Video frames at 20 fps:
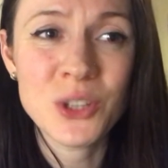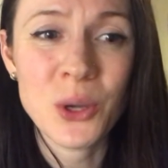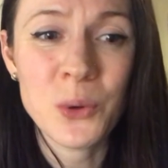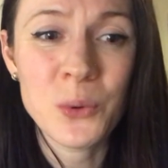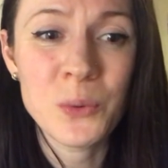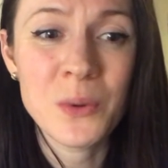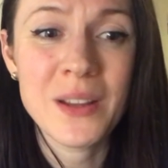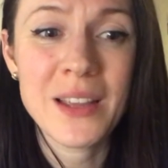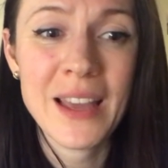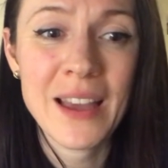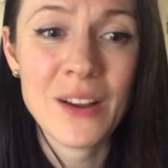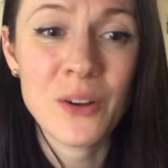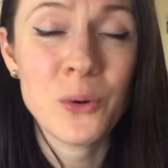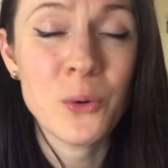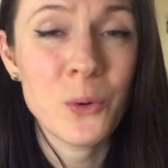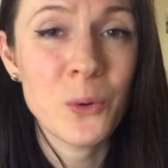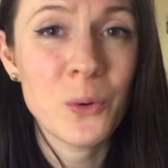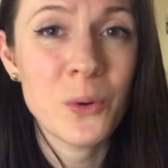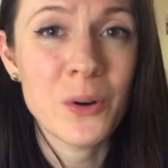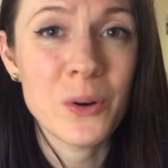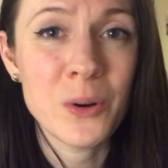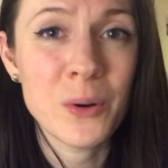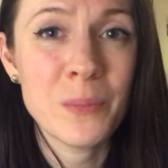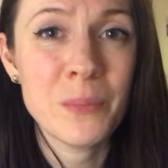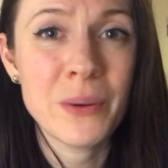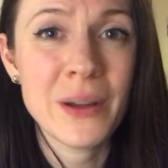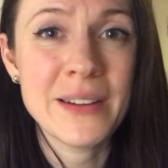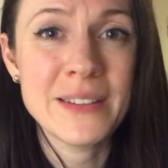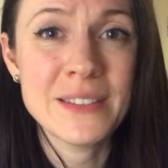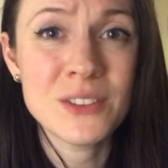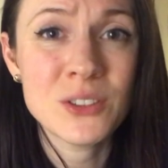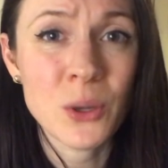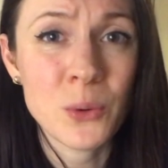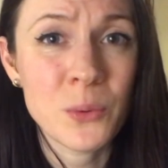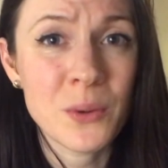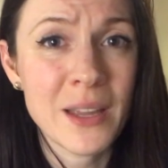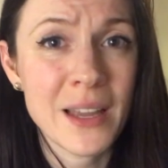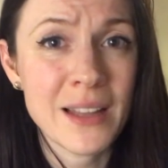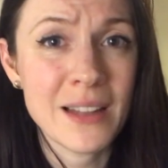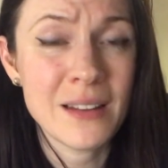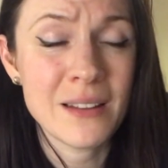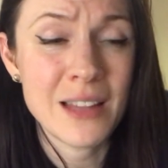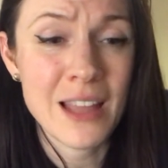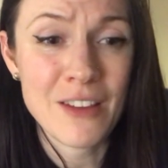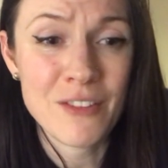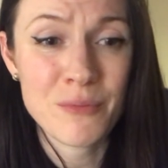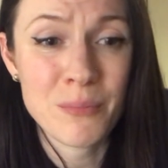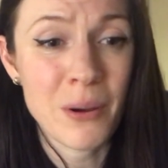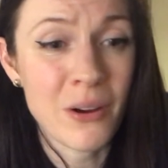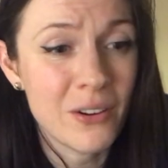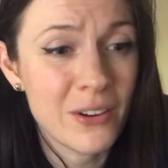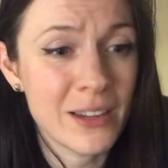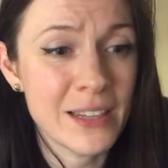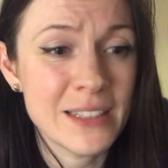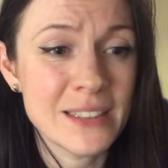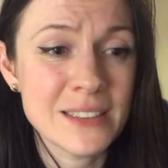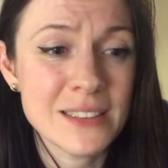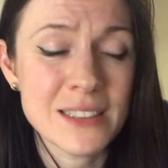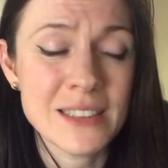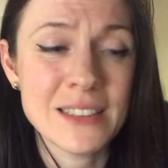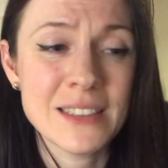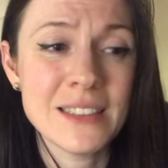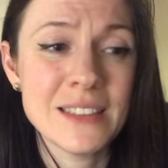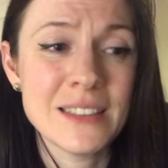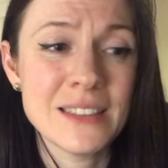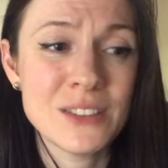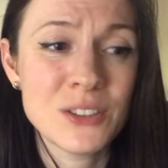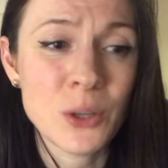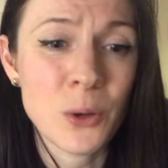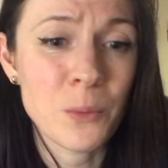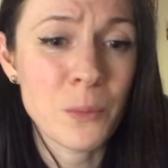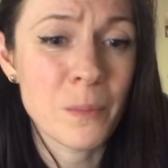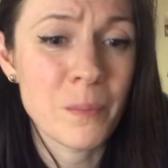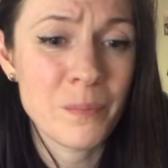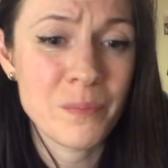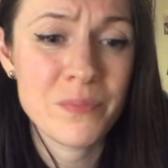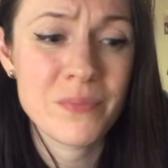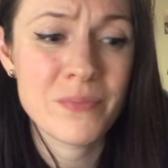don't get caught up and don't get left behind and don't